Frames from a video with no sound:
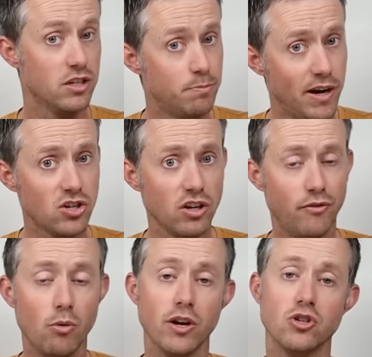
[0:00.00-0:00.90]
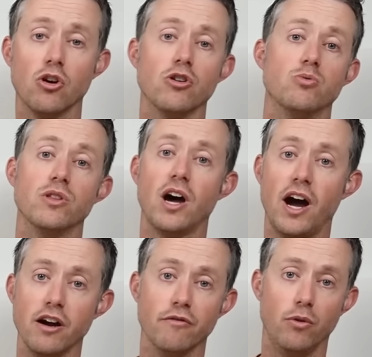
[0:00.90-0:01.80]
especially if you want to charge with
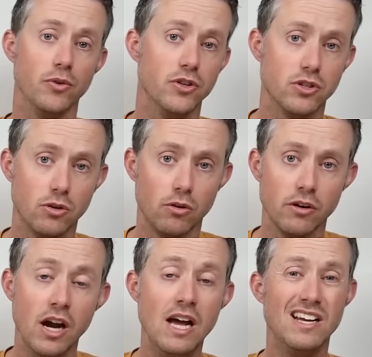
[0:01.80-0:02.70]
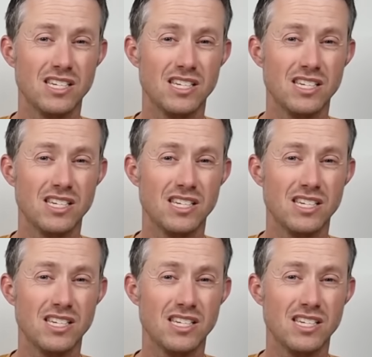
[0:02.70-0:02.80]
higher voltage solar.